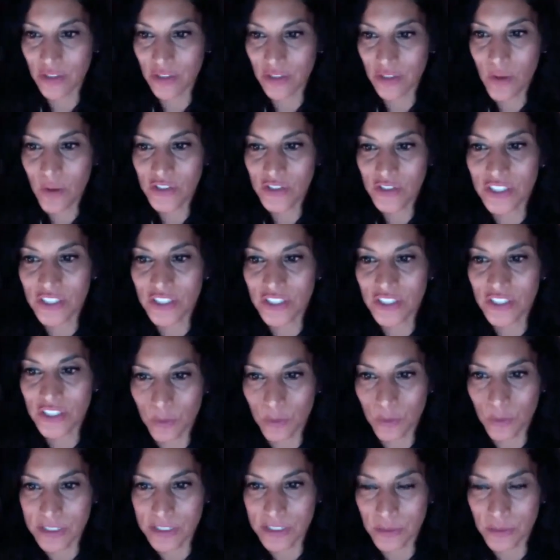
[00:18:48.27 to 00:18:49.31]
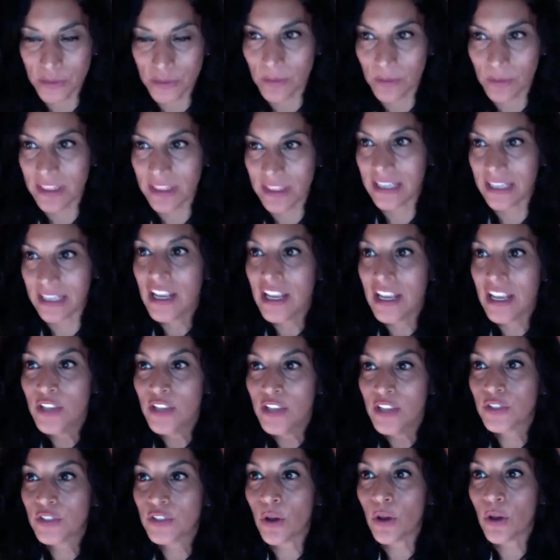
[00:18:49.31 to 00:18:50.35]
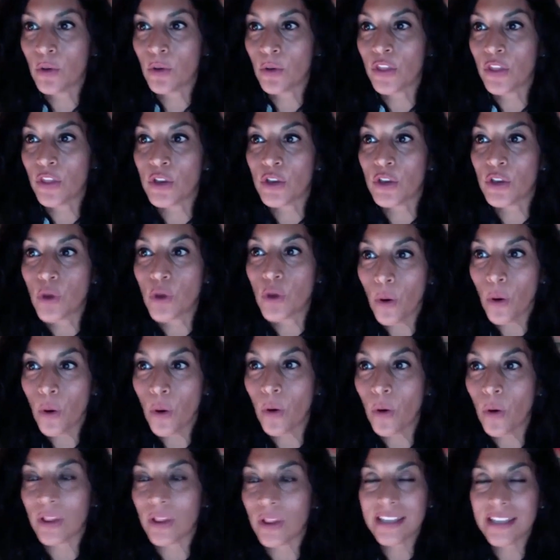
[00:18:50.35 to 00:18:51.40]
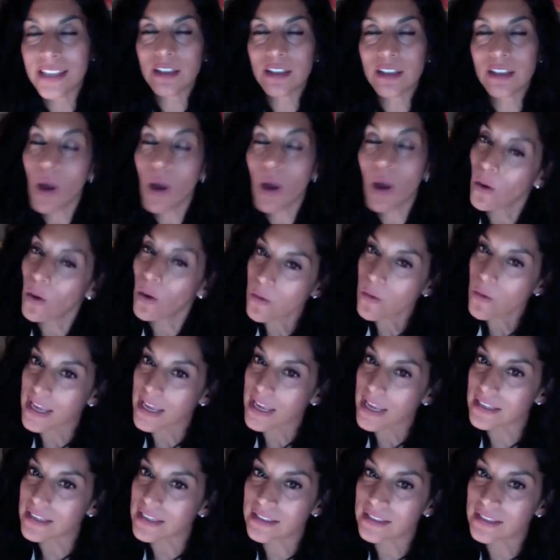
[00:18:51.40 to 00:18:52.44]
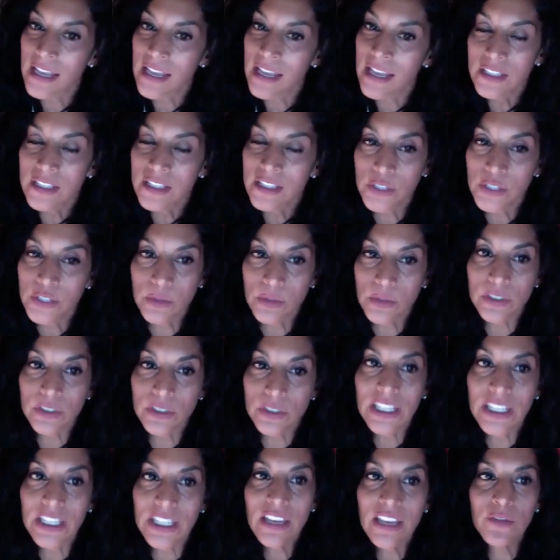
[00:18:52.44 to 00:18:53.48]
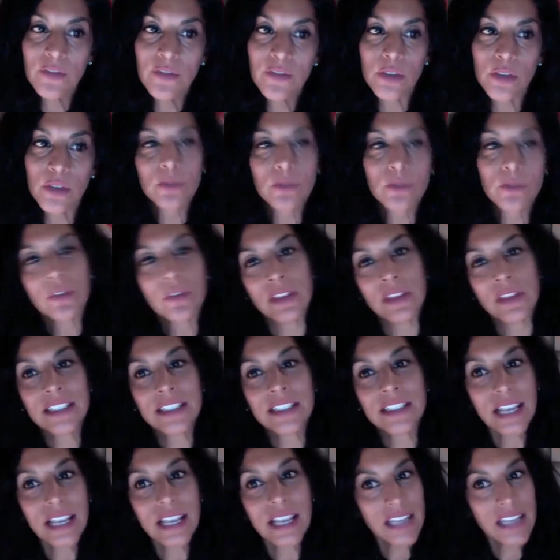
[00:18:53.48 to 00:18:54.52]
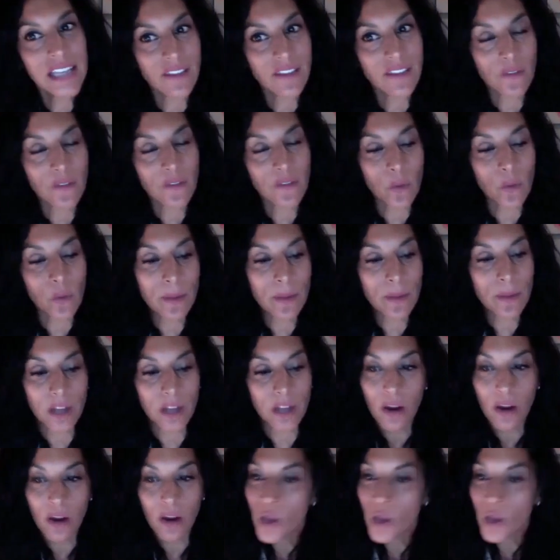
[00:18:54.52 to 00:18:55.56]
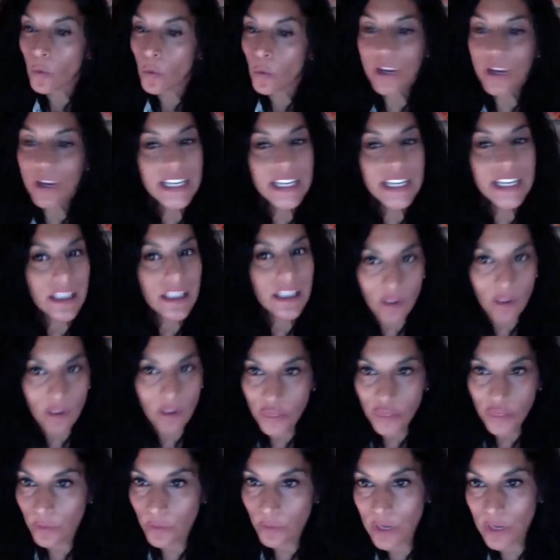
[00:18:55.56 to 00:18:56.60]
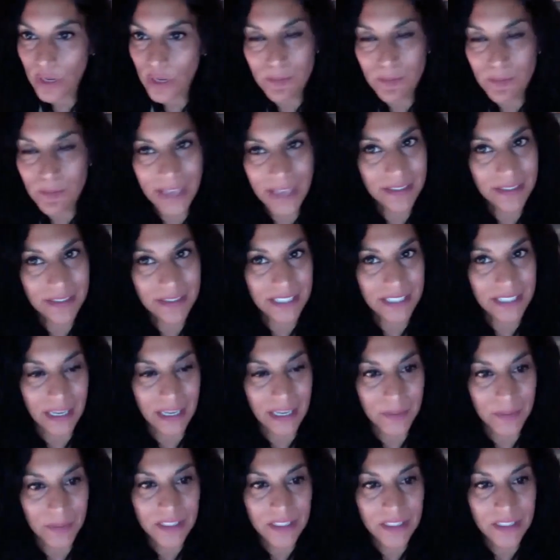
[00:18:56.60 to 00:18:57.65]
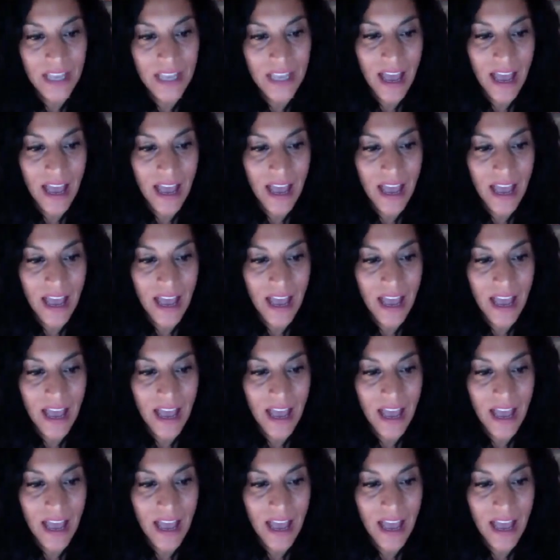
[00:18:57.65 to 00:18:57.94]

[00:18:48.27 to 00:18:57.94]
The question is, what are we doing with it? So the goal is always to leave you, in the second half of the webinar, we're going to give our 3 best tips.